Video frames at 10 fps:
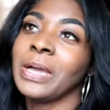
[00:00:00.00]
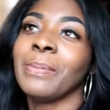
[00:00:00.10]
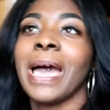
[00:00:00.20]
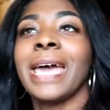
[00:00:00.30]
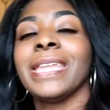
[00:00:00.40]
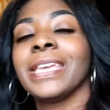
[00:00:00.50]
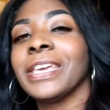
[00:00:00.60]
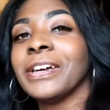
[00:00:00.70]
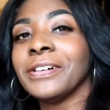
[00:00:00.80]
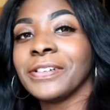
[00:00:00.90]
But I didn't
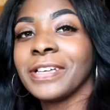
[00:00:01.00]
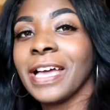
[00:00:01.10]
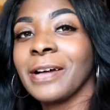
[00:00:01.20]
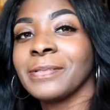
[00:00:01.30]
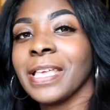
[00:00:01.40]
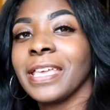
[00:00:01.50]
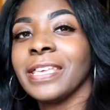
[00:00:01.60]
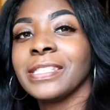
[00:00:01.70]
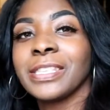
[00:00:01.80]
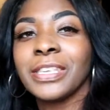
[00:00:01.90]
care. I was like,
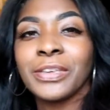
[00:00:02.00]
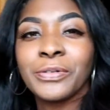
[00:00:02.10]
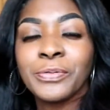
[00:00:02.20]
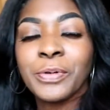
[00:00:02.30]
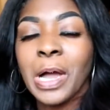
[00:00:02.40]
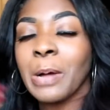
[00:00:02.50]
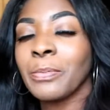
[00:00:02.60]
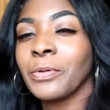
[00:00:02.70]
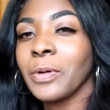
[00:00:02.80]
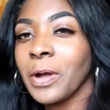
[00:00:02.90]
he's cute,
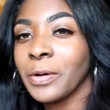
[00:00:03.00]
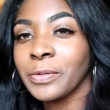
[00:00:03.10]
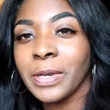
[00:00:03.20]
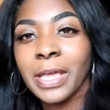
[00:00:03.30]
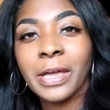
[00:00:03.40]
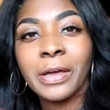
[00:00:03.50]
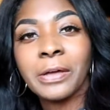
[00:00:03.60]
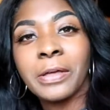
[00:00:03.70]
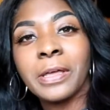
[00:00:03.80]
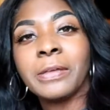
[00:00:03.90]
I'm grown
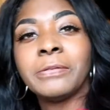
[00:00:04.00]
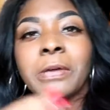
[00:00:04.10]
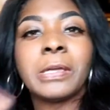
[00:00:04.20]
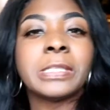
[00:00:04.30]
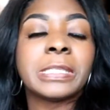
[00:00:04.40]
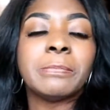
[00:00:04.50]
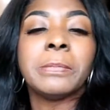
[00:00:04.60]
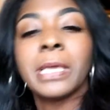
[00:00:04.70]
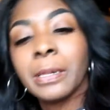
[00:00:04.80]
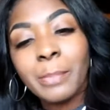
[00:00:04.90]
now, you know, I'm
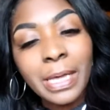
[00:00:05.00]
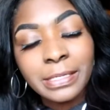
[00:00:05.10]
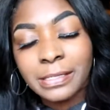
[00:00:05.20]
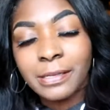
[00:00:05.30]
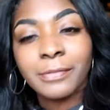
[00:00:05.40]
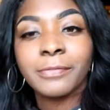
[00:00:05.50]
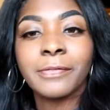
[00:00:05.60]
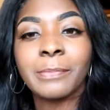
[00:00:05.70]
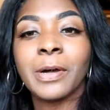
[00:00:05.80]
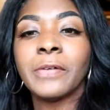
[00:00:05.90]
smelling
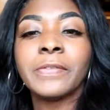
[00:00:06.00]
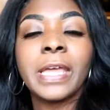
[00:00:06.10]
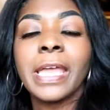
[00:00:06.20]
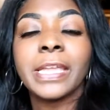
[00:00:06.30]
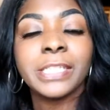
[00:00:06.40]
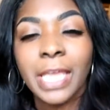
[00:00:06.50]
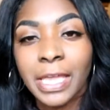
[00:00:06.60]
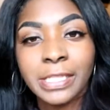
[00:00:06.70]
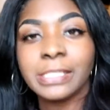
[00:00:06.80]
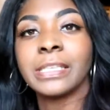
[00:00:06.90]
myself, I'm over the age of
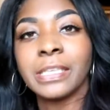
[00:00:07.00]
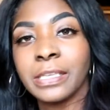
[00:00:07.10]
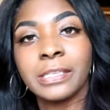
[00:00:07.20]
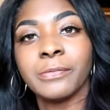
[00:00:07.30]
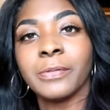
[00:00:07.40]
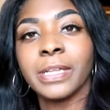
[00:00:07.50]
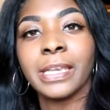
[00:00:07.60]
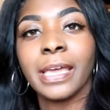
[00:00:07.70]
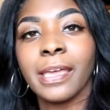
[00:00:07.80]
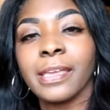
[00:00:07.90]
18,
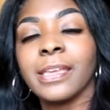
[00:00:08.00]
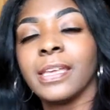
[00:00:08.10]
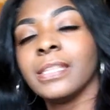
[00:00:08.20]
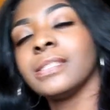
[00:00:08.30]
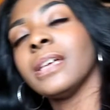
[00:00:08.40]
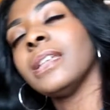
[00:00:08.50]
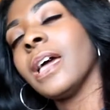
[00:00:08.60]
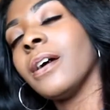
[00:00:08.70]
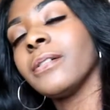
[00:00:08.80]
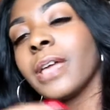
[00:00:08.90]
whatnot. So I'm
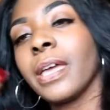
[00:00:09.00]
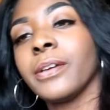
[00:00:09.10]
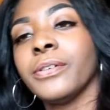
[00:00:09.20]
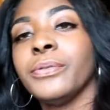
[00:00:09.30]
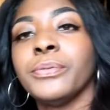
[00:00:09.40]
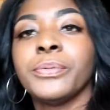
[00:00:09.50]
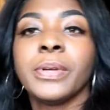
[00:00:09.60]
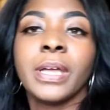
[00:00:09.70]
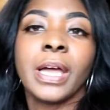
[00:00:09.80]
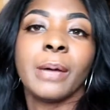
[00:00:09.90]
like, okay, cool,
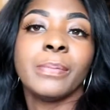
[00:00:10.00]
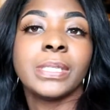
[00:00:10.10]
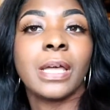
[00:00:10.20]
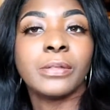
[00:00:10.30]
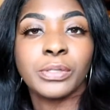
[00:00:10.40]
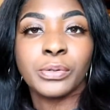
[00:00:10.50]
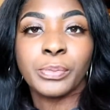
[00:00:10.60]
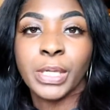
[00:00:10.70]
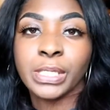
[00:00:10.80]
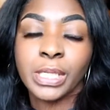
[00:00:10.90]
I'm gonna talk to
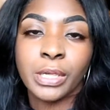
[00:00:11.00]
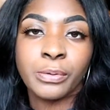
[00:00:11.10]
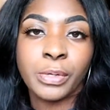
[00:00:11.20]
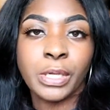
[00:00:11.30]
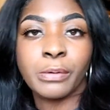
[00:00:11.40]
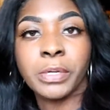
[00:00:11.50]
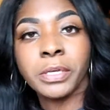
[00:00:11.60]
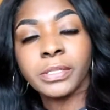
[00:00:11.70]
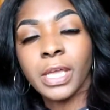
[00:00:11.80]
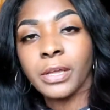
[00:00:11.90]
him. He's cute, he don't
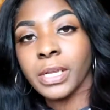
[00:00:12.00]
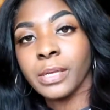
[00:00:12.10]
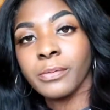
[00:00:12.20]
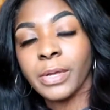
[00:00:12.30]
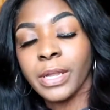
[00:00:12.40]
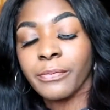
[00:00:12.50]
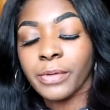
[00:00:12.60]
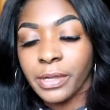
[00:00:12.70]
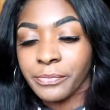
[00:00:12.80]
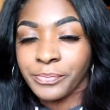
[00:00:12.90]
look 30,
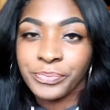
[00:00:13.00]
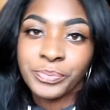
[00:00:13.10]
whatever.